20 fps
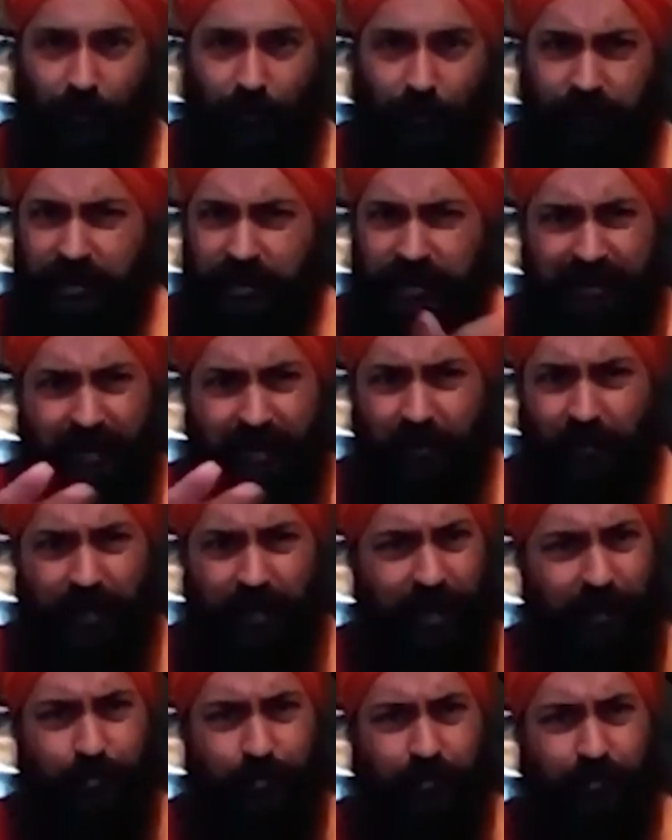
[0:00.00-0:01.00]
This cannot
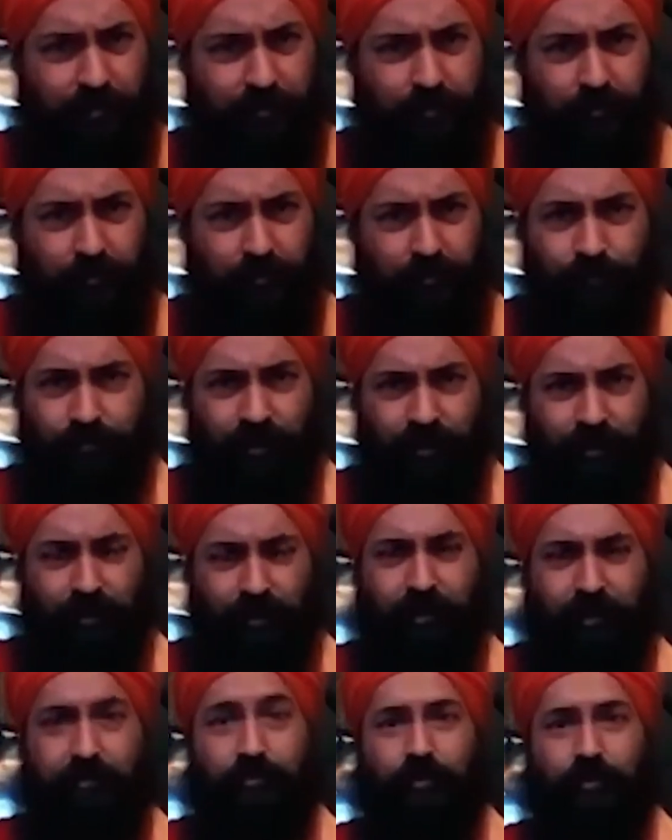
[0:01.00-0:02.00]
happen
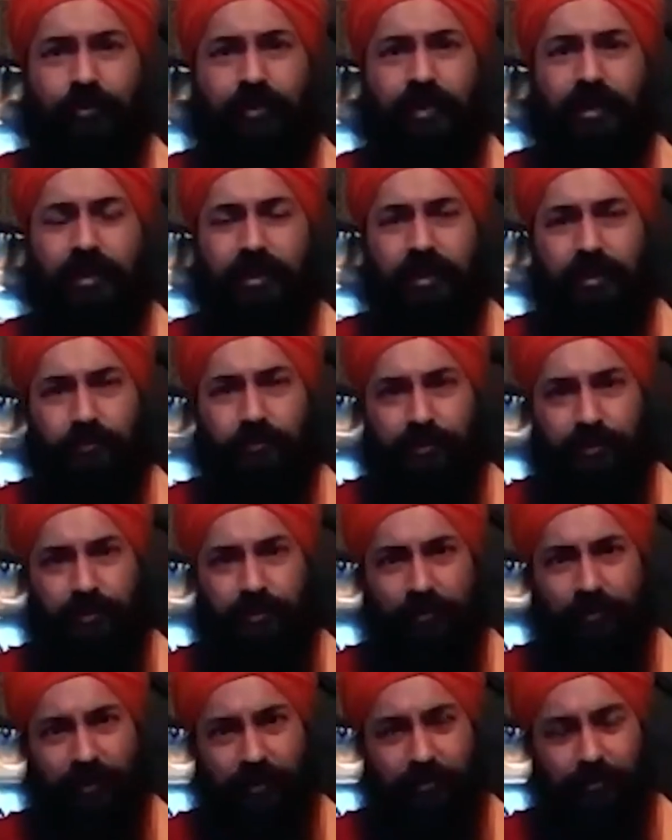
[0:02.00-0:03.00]
if Kundalini was
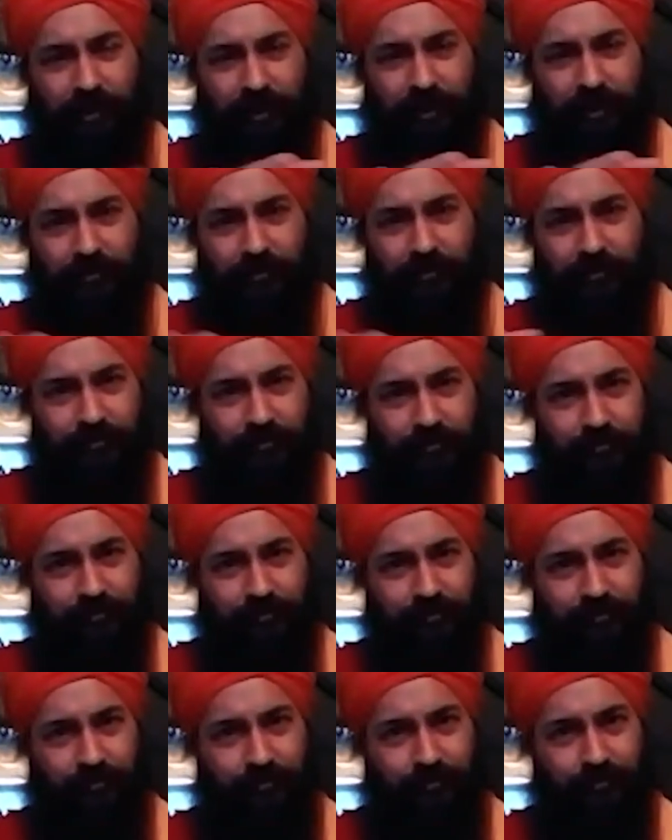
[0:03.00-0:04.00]
not in me.
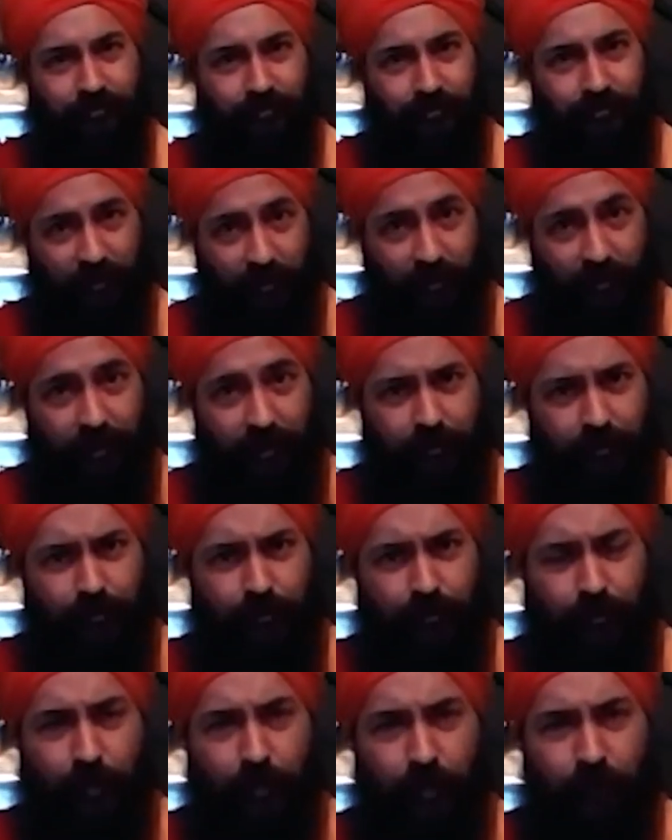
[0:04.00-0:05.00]
Okay?
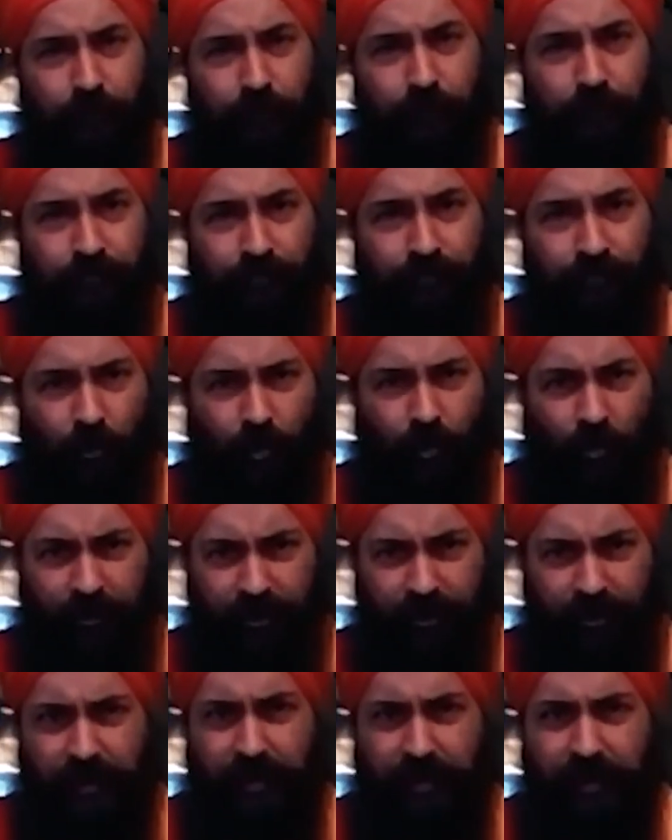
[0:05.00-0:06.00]

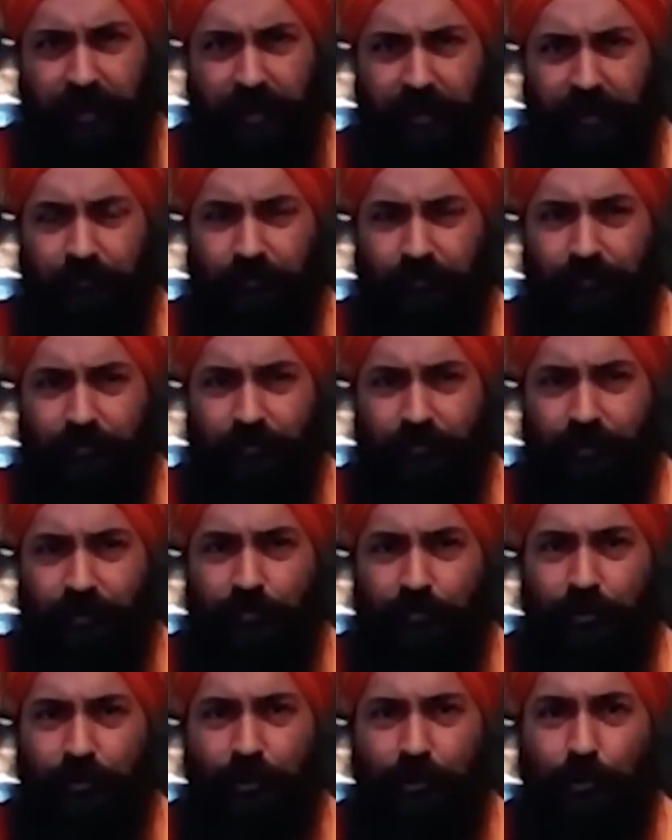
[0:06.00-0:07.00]
Ordinarily,
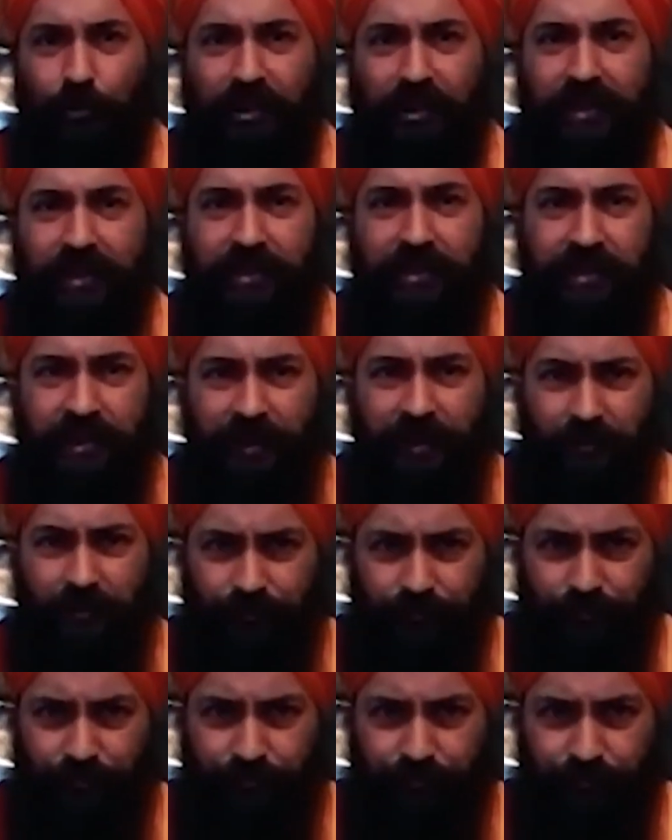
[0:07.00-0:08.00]
we only
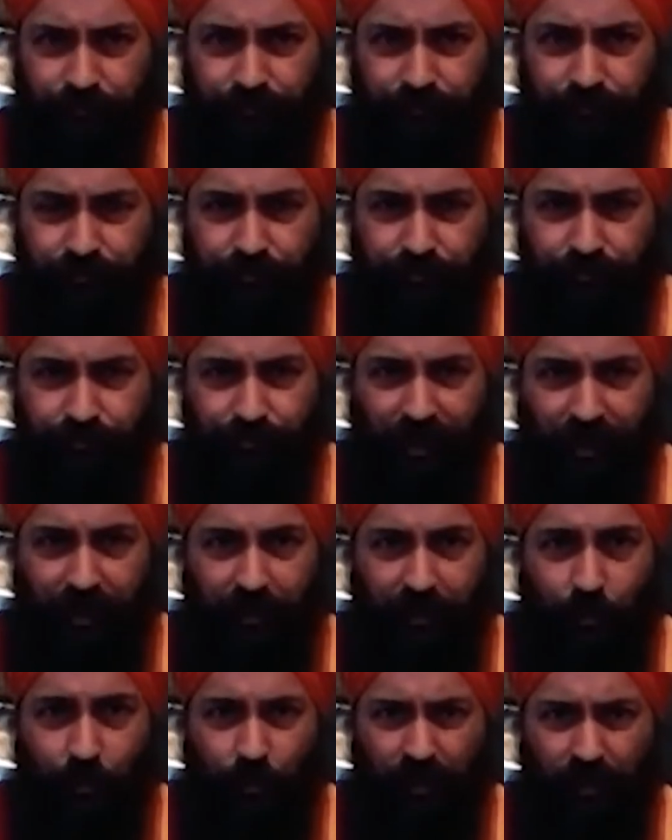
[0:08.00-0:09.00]
see
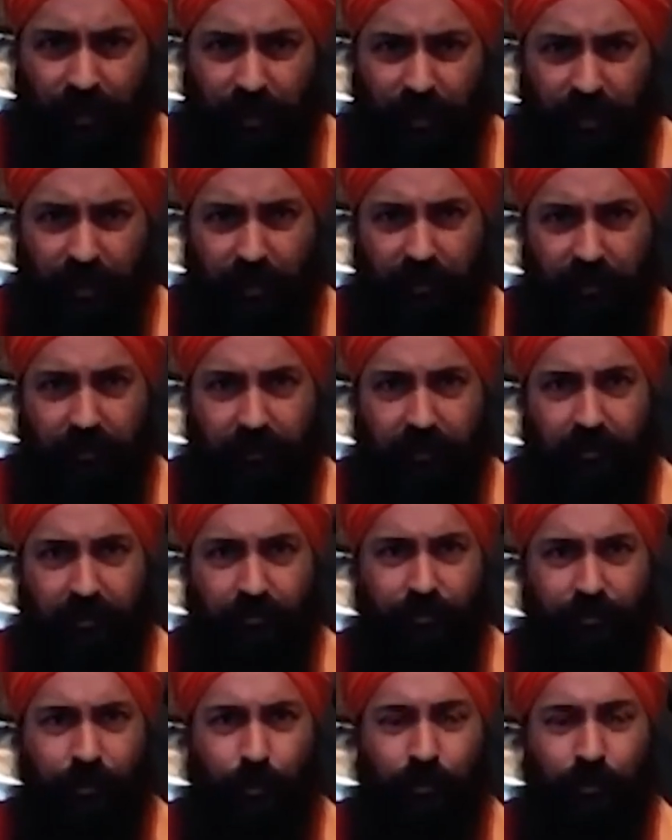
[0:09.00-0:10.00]
Kundalini.
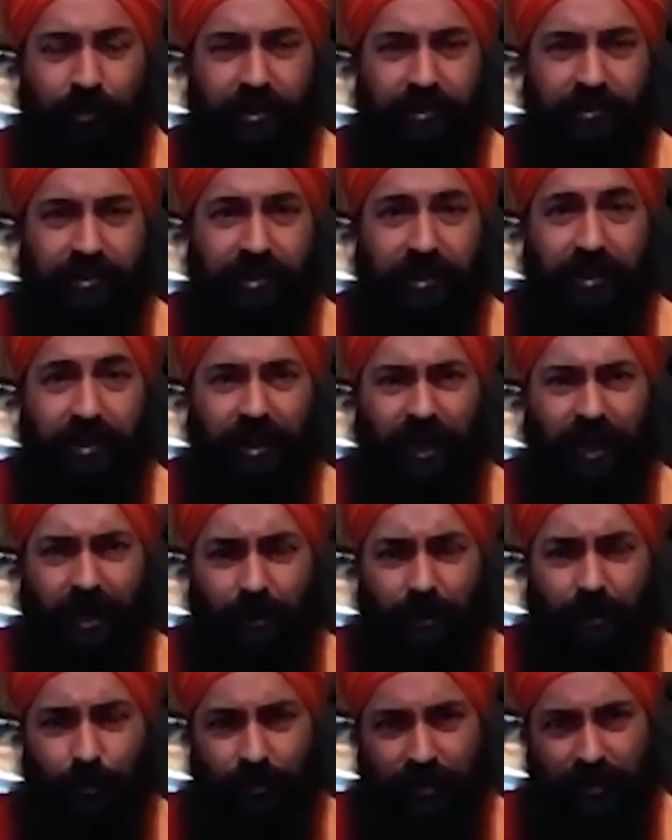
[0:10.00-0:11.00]
We only see
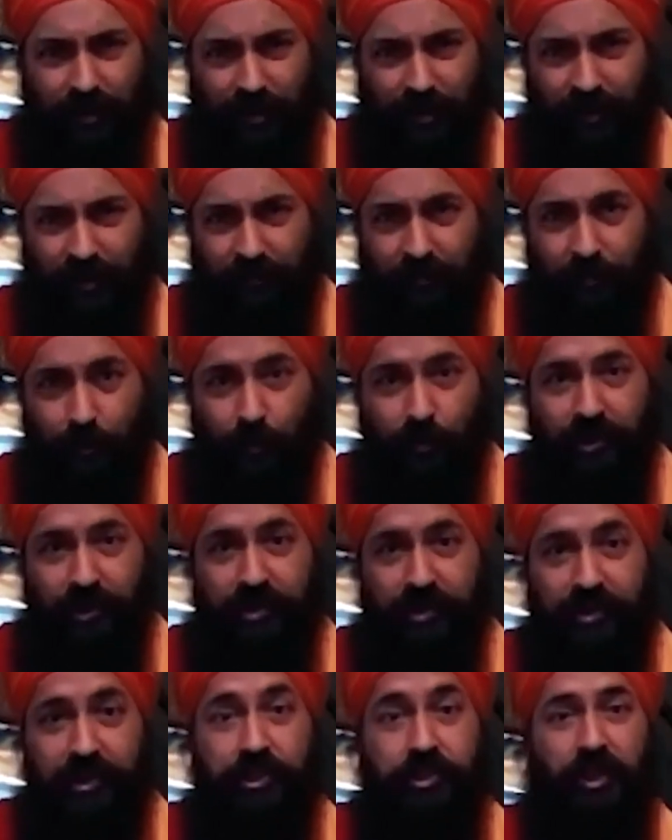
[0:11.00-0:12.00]
Kala Kundalini. We only
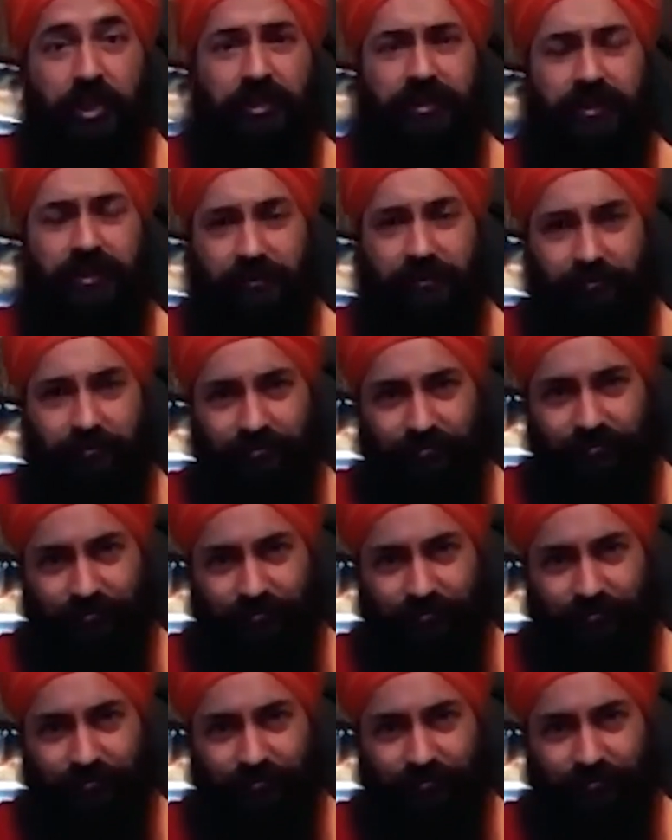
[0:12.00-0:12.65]
see Shakti.